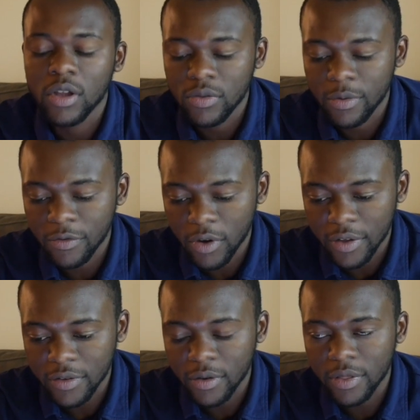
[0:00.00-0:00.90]
going to be
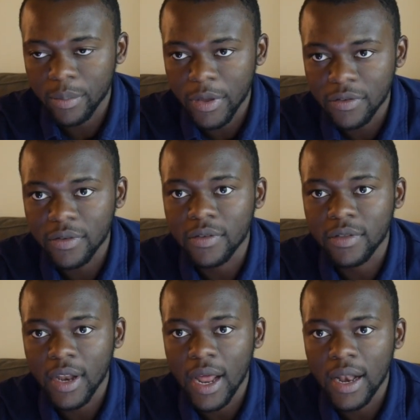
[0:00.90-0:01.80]
focusing on the businesses
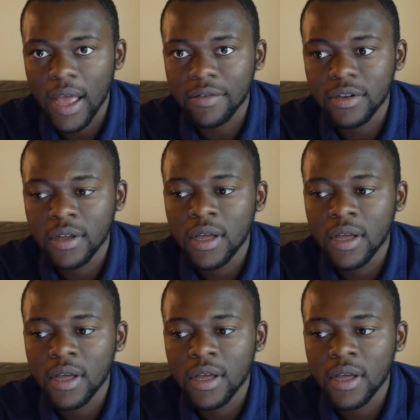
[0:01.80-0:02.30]
that I left